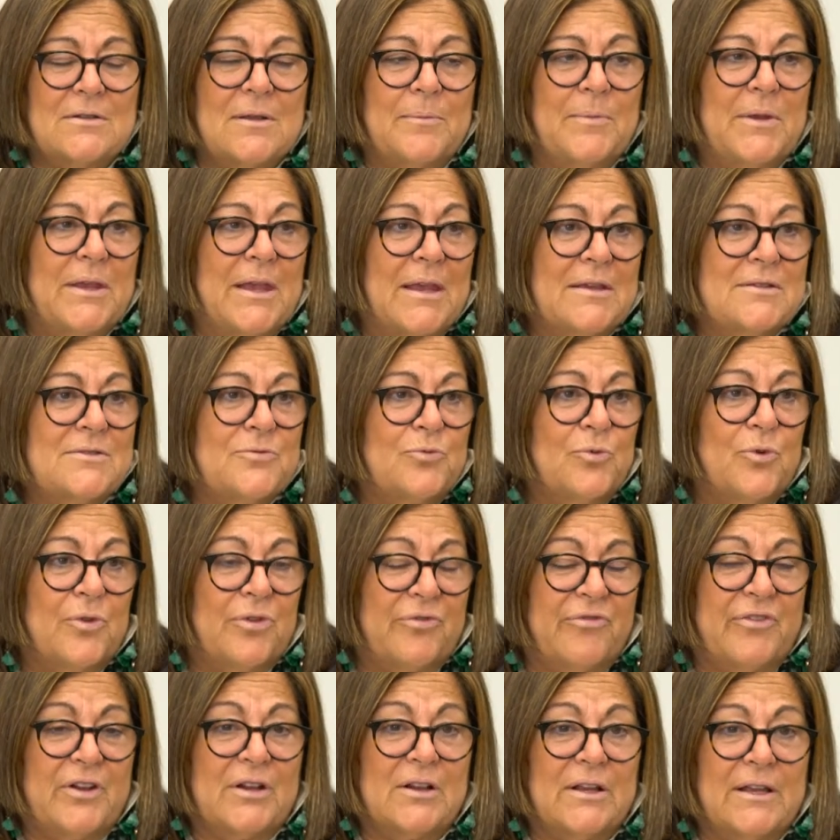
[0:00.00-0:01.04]
I mean, yes, Ruth
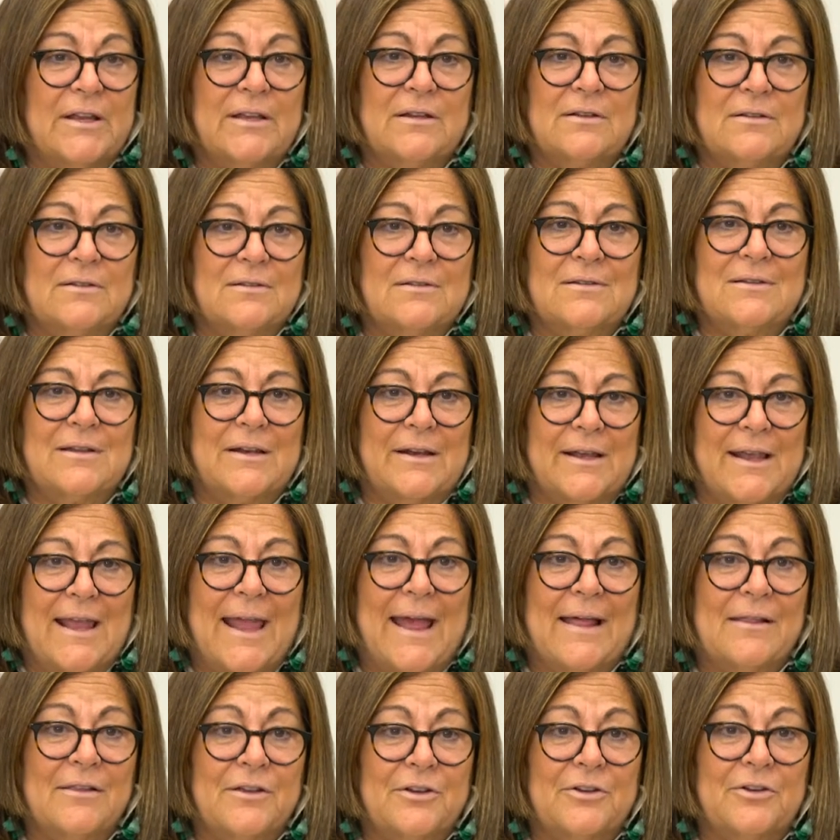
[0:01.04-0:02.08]
Finley did a
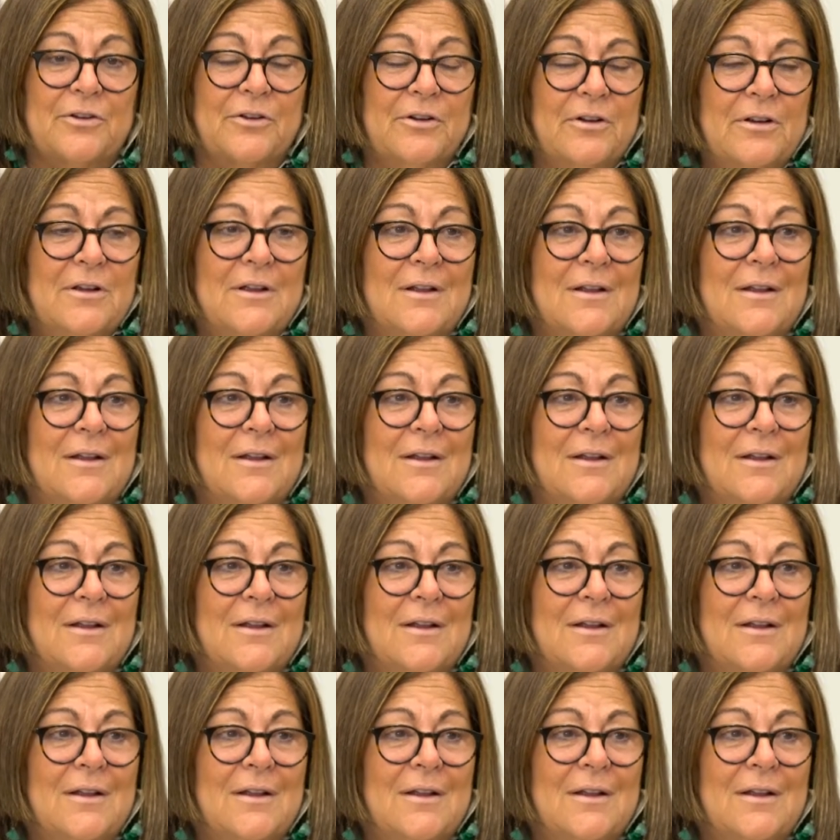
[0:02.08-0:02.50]
calendar,